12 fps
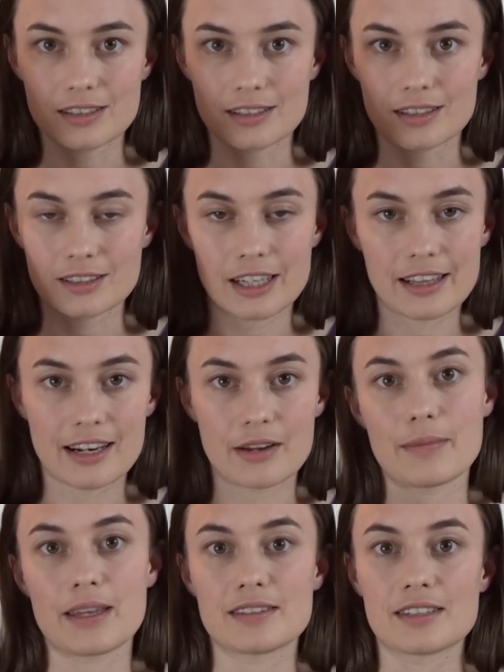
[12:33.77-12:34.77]
and they say that it
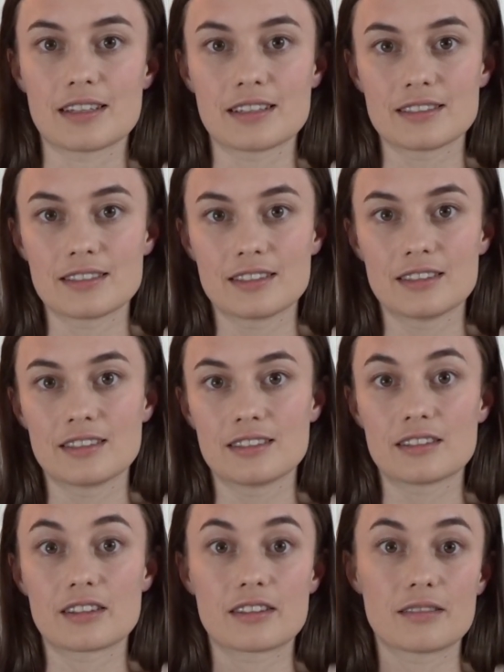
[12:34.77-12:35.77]

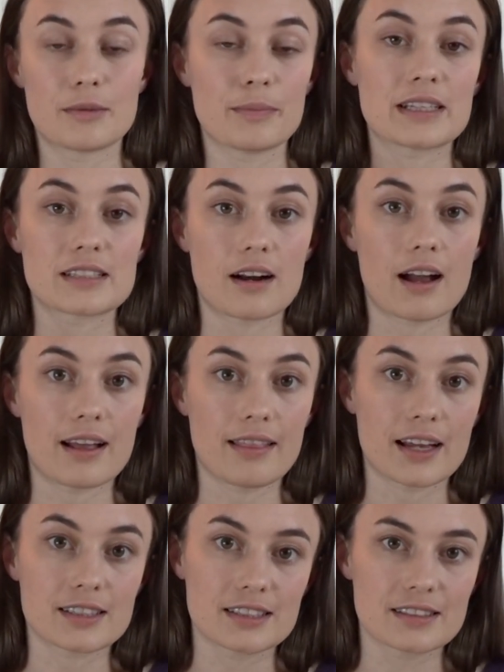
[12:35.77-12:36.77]
makes their
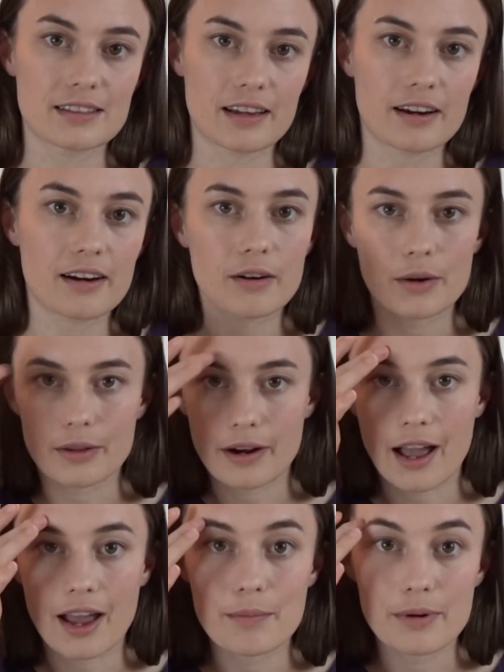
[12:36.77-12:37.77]
eyelashes thicker or their
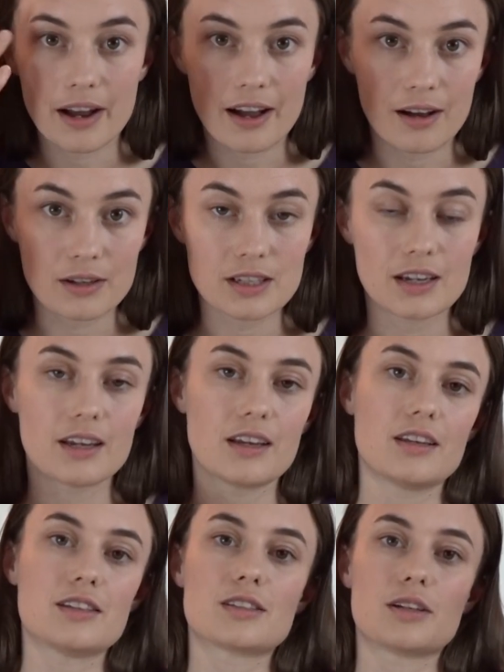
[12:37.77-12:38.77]
eyebrows.
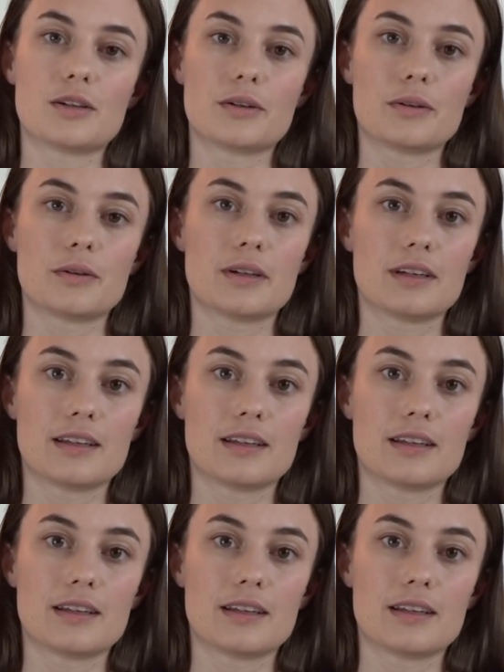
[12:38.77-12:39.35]
So